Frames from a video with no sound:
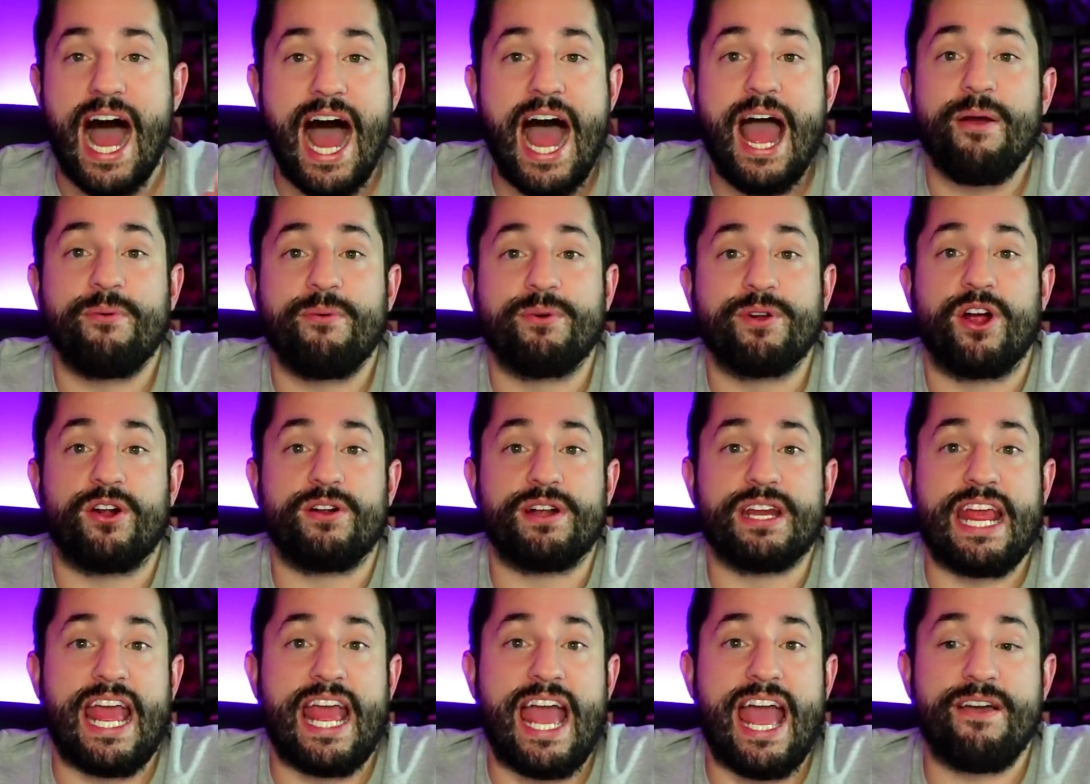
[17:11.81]
I would
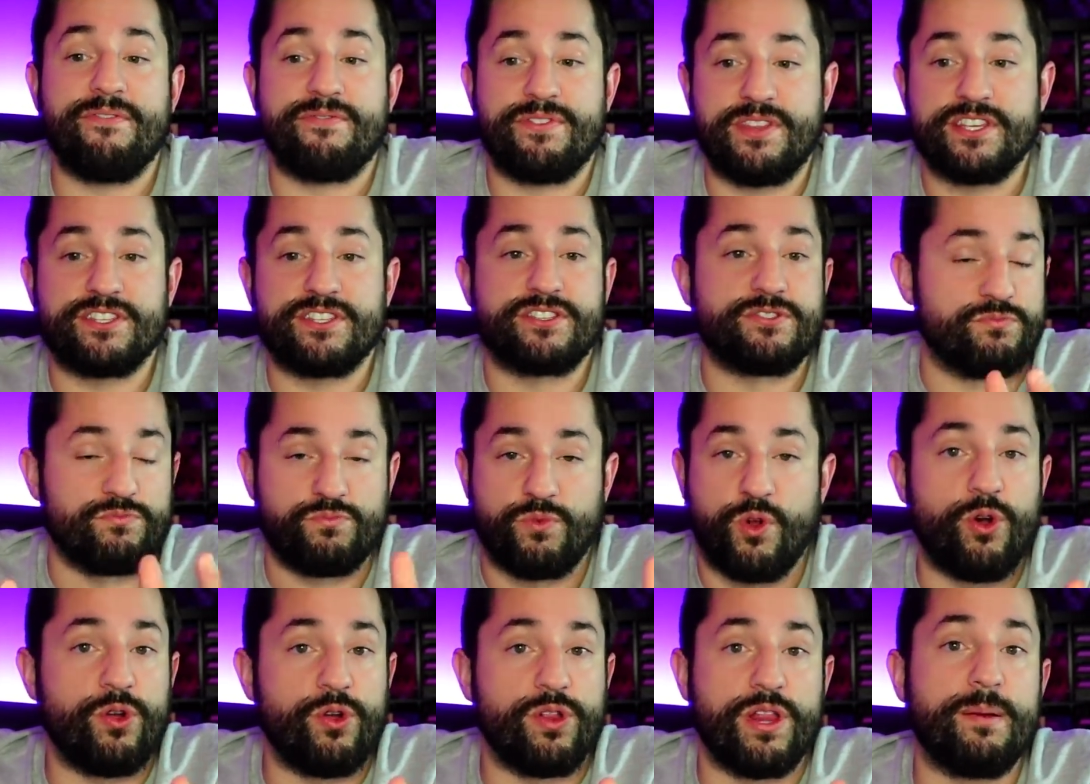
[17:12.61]
already have this
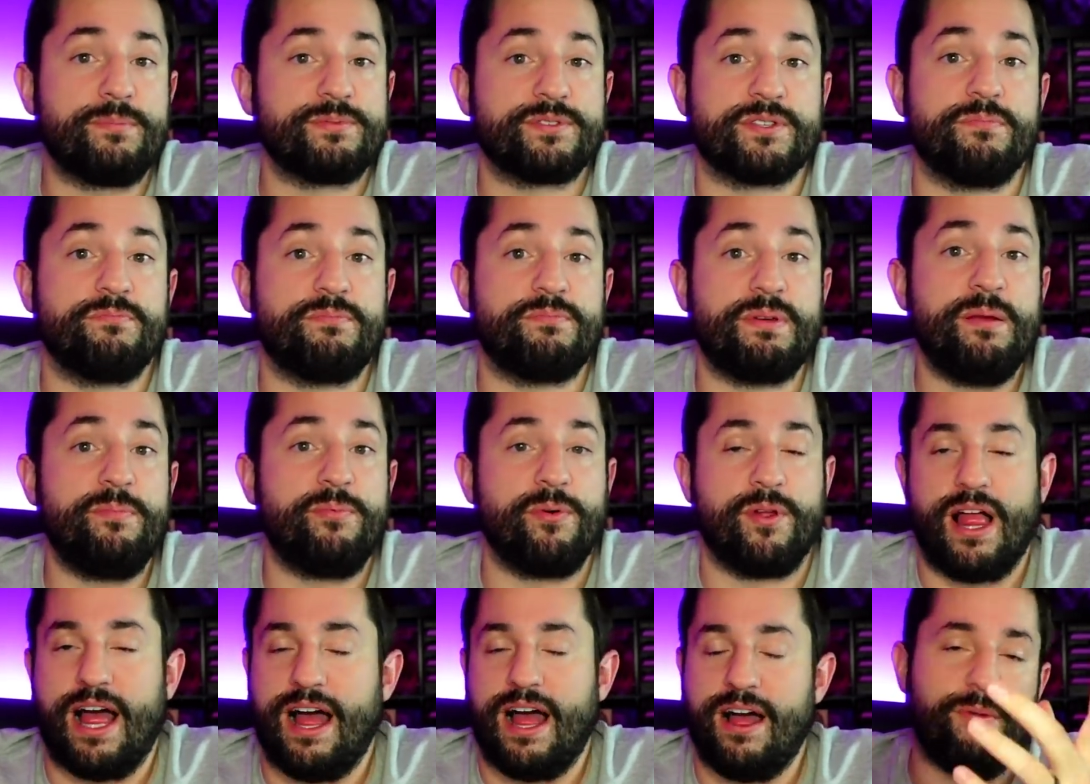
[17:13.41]
roll up some
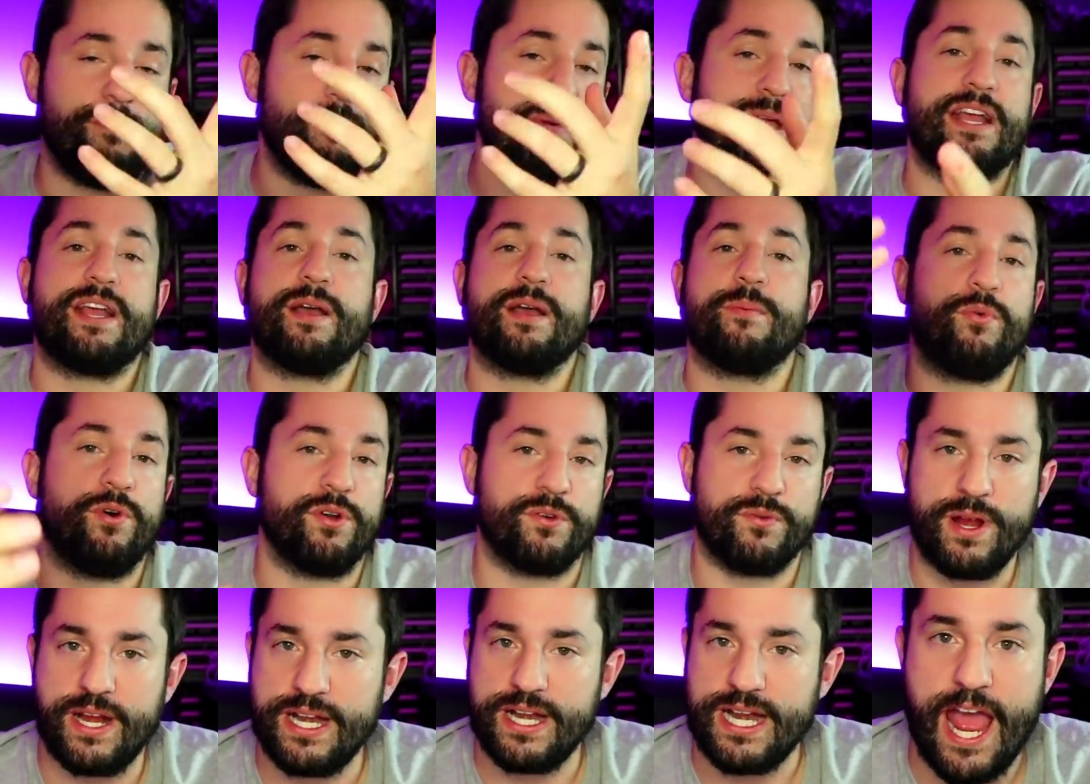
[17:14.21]
people. I'll make up
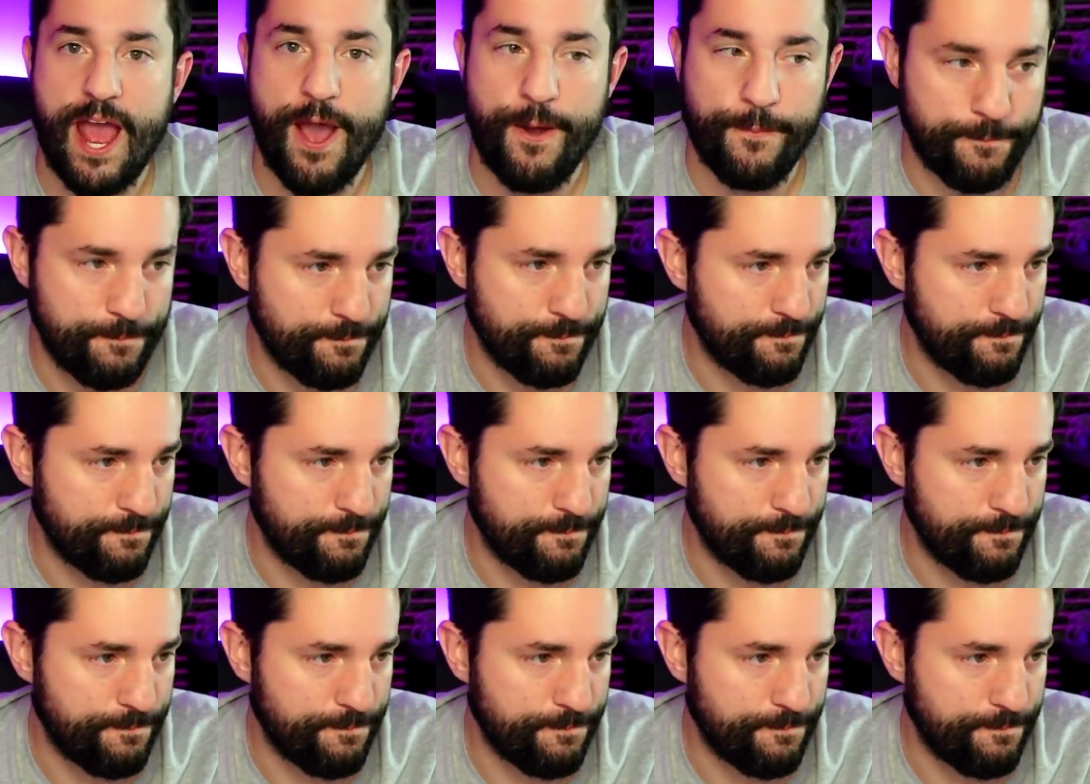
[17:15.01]
one right now.